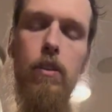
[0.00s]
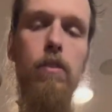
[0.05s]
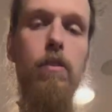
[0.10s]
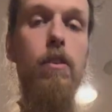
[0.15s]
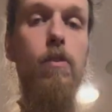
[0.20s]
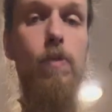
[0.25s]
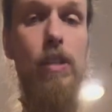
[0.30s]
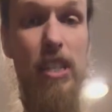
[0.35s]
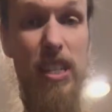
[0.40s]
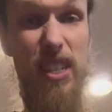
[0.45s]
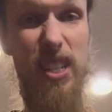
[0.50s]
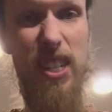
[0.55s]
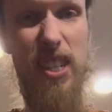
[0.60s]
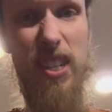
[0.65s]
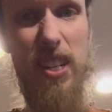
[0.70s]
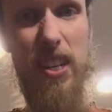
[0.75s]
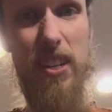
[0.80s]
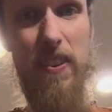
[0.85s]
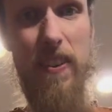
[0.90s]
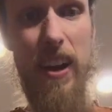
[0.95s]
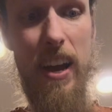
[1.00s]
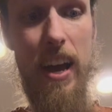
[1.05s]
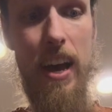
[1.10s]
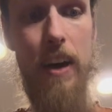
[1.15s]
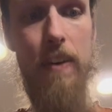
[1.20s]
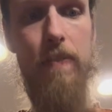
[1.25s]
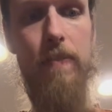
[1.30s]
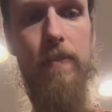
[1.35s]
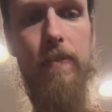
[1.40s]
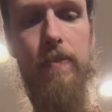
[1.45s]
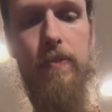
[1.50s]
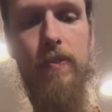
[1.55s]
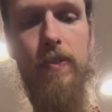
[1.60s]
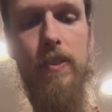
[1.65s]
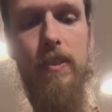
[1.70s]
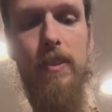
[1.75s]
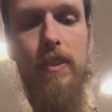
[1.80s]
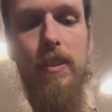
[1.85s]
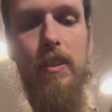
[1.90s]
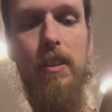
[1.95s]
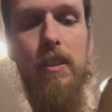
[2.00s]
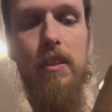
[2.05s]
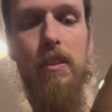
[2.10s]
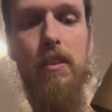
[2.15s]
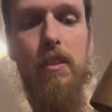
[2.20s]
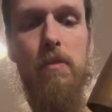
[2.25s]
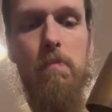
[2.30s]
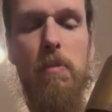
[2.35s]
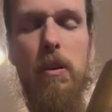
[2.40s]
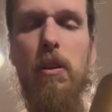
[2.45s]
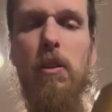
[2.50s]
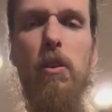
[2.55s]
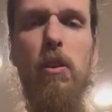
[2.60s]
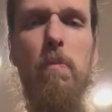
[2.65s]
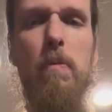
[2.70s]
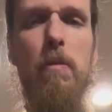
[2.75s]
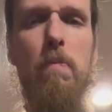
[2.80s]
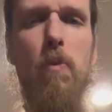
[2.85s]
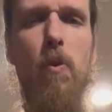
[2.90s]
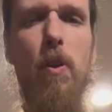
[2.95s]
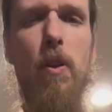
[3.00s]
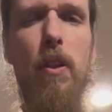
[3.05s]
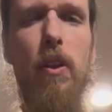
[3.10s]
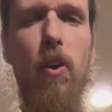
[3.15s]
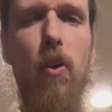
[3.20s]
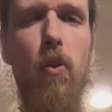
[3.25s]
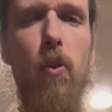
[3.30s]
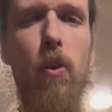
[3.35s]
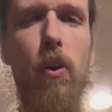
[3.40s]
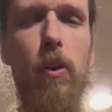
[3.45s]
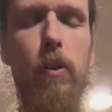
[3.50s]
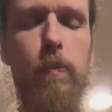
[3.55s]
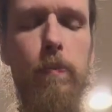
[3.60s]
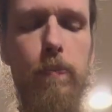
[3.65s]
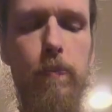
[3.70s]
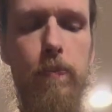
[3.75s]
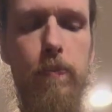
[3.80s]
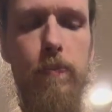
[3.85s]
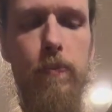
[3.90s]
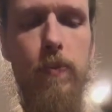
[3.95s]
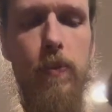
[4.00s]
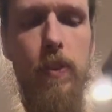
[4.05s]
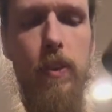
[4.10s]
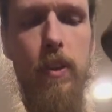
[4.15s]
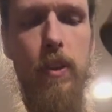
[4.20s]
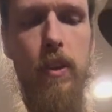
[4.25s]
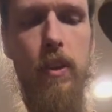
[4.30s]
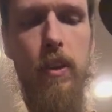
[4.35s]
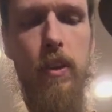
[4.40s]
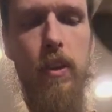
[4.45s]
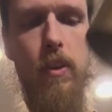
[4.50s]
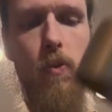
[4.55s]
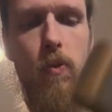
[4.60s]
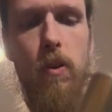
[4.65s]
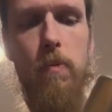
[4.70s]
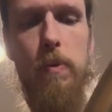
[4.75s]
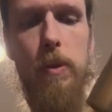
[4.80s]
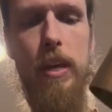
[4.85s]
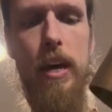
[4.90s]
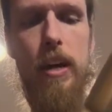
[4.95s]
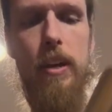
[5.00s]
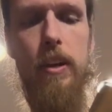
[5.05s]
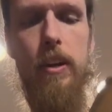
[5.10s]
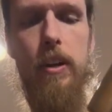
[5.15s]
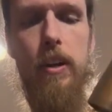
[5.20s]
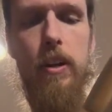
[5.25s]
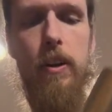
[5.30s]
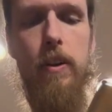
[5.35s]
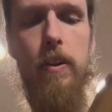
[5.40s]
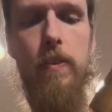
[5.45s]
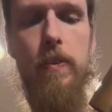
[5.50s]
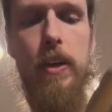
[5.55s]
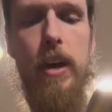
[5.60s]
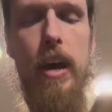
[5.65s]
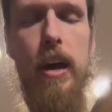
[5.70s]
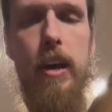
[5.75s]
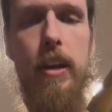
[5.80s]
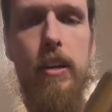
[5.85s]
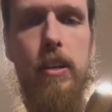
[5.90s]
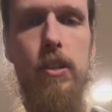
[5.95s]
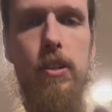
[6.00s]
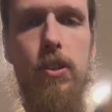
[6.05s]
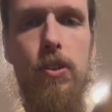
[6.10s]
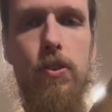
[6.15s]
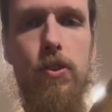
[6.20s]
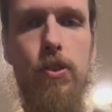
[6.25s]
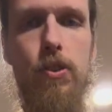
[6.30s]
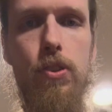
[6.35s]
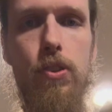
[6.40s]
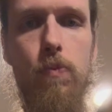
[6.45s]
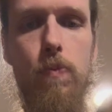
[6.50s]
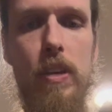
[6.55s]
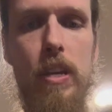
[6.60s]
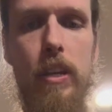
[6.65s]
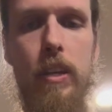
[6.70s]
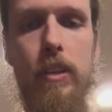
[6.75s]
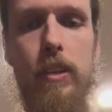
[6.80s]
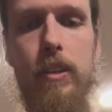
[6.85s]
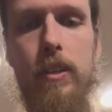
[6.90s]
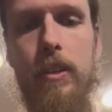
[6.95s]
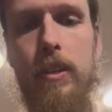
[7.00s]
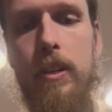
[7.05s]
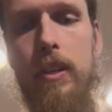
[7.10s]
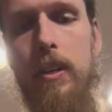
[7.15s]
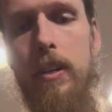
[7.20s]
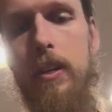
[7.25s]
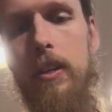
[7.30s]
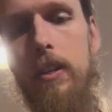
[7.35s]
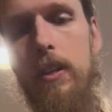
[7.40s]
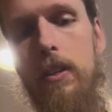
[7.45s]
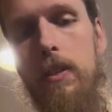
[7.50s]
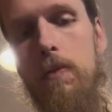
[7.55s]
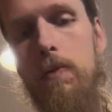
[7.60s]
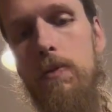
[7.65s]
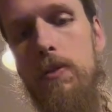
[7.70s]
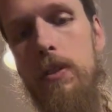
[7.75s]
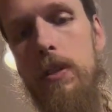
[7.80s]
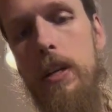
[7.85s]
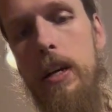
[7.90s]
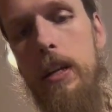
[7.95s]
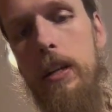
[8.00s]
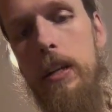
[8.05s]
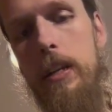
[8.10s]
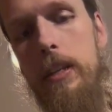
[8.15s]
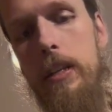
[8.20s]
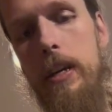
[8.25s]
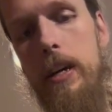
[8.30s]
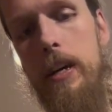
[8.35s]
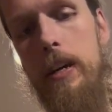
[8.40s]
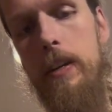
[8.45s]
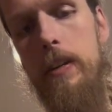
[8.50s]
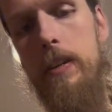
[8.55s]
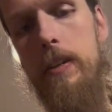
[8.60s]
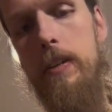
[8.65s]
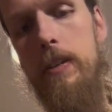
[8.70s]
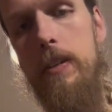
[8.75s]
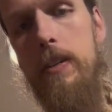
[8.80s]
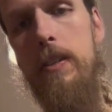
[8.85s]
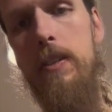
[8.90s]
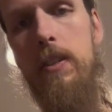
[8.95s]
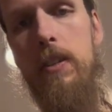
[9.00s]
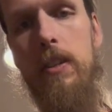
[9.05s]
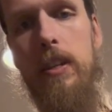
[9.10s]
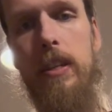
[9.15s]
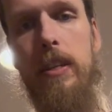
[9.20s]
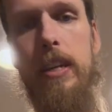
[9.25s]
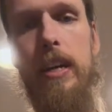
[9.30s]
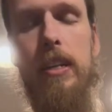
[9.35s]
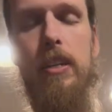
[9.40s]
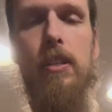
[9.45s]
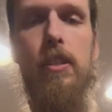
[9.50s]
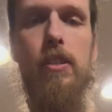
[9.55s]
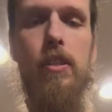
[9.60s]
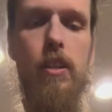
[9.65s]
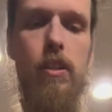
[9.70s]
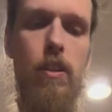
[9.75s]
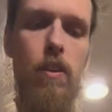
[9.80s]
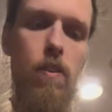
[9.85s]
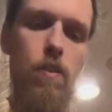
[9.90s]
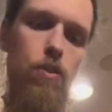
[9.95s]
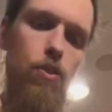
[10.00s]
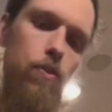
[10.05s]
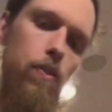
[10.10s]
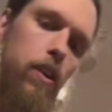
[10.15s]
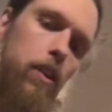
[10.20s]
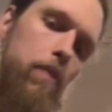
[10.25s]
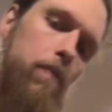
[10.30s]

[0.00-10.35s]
which is just under half, but a little bit more than 1/4. We'll put that in there. That is your sweet. We'll just kind of let that sit there and drain